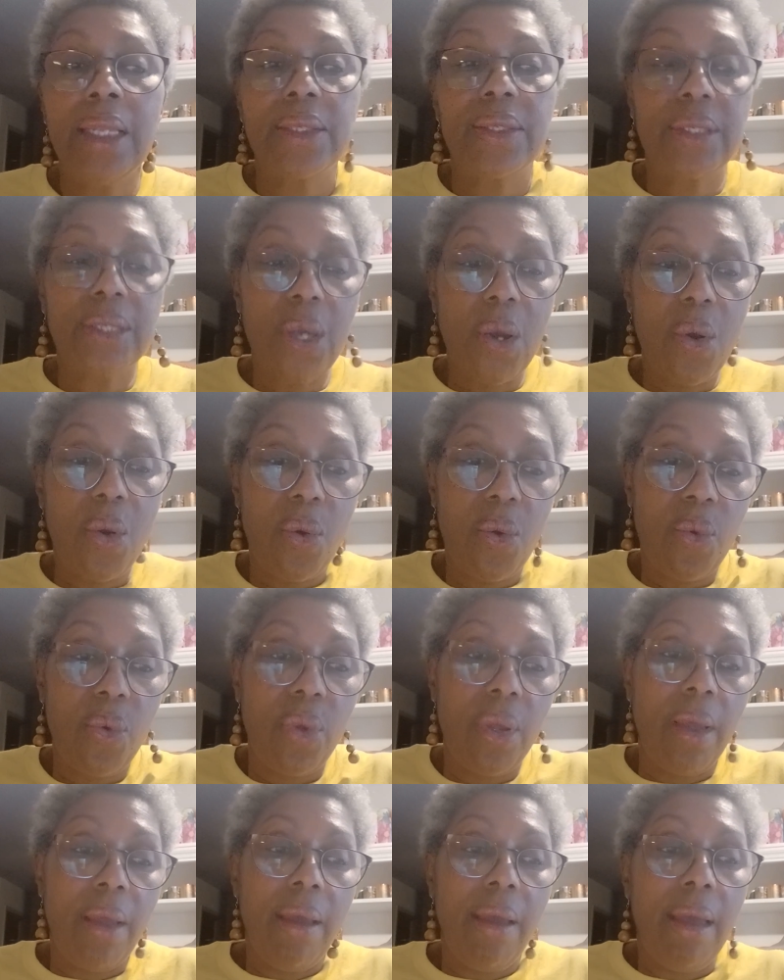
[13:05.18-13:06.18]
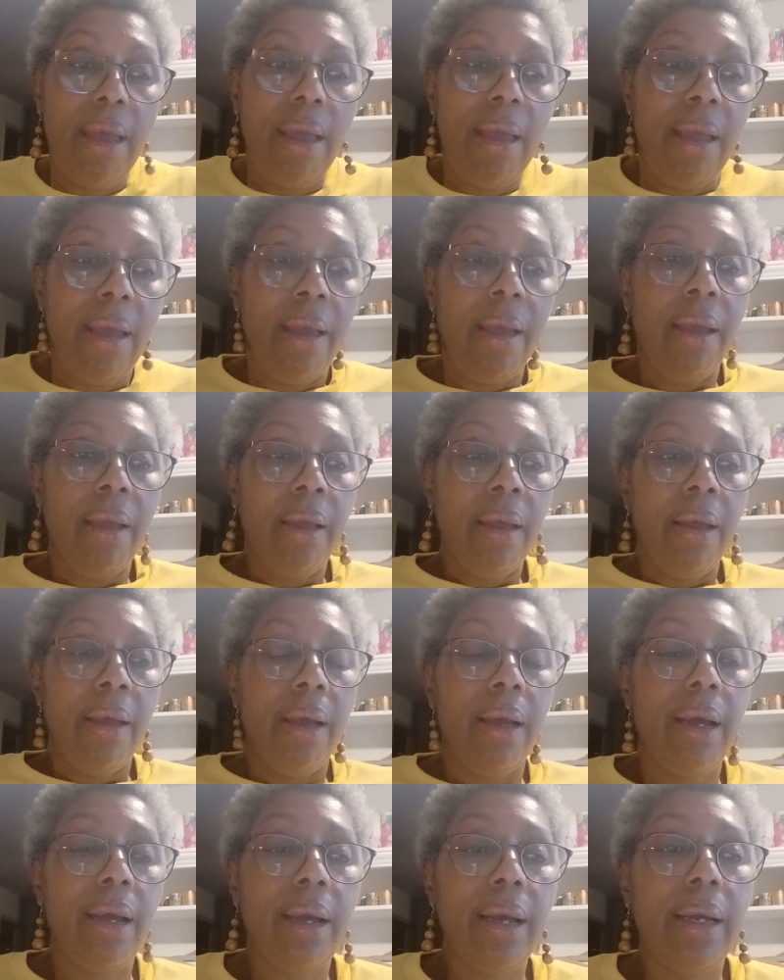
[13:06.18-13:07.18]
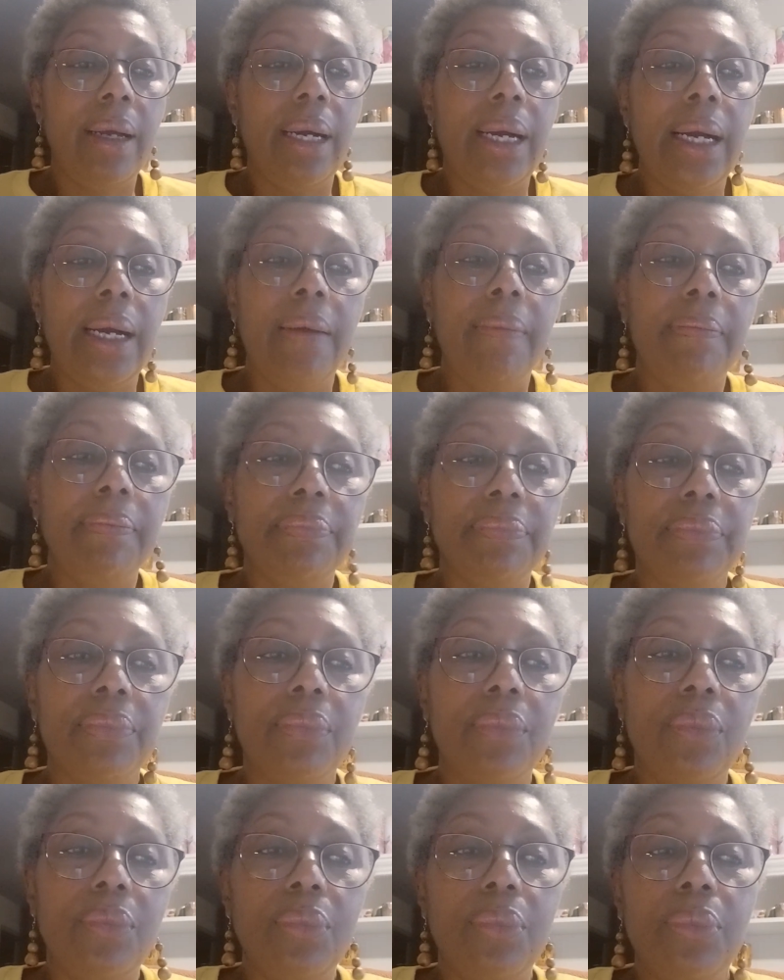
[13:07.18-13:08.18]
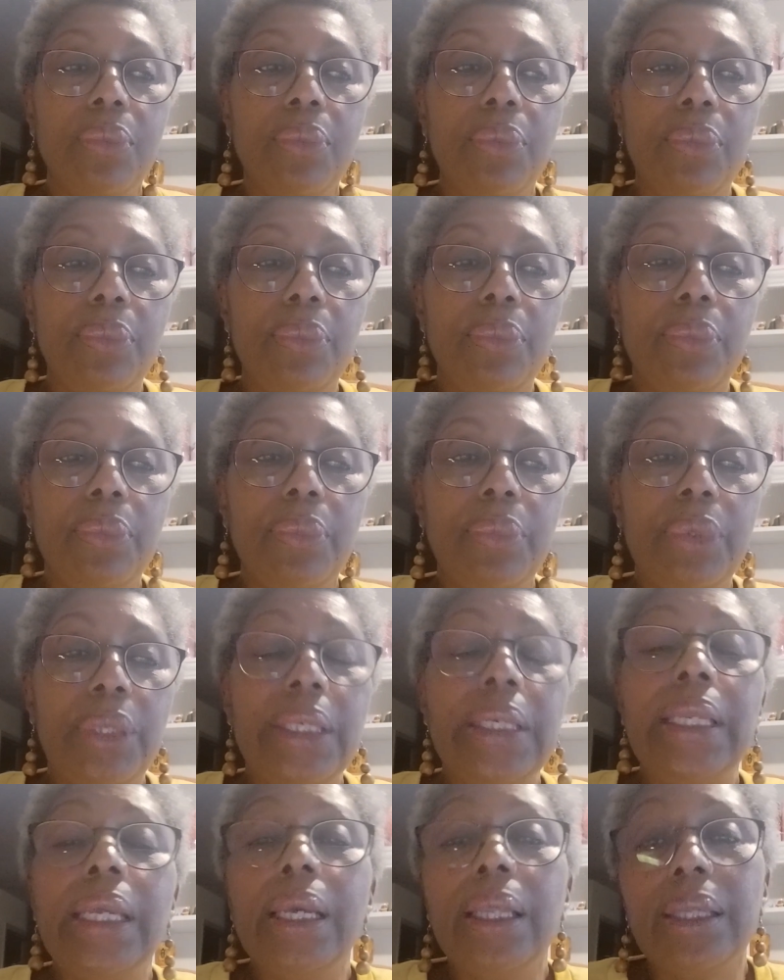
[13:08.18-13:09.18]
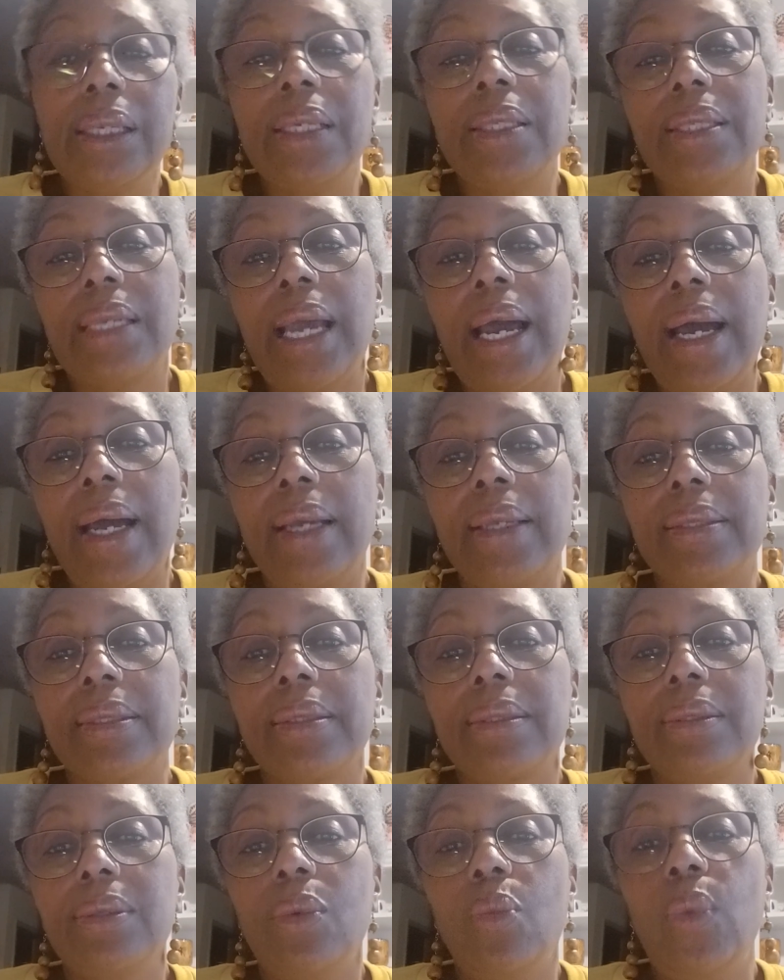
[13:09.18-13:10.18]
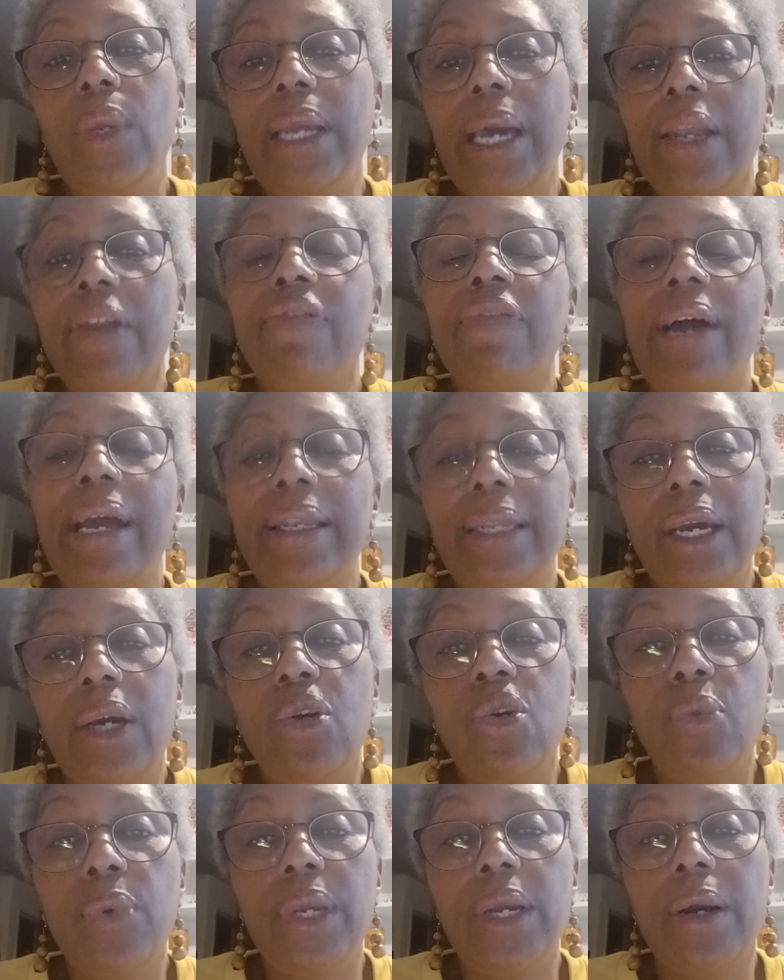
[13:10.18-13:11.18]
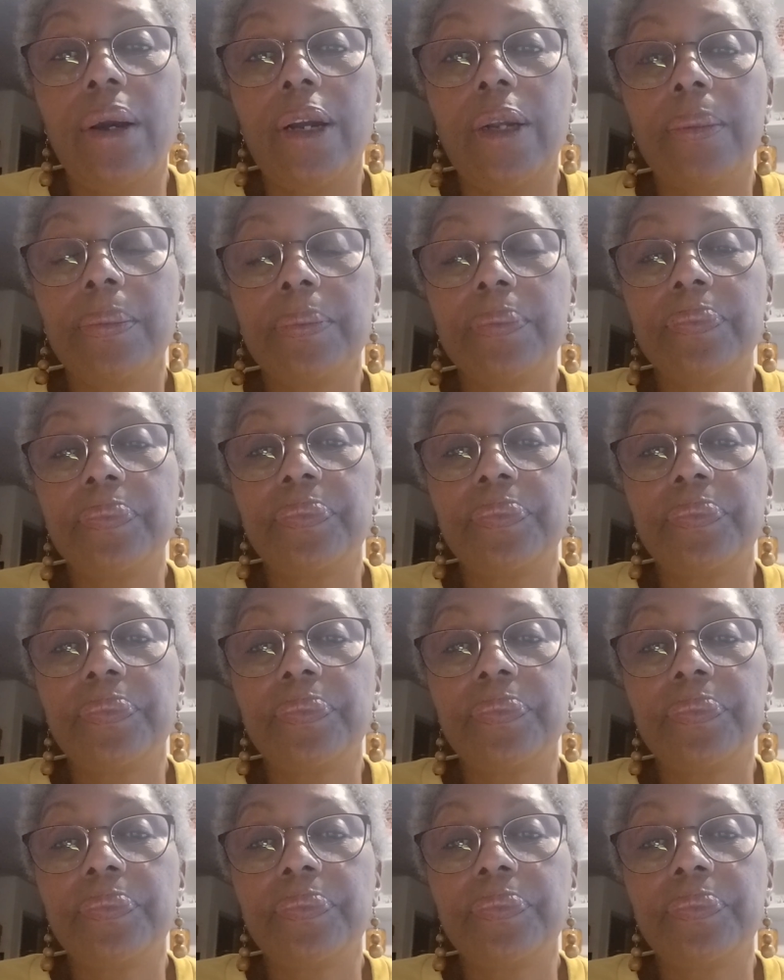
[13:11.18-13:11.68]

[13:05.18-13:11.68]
So, um, the deal is, guys, we got to find out who we are.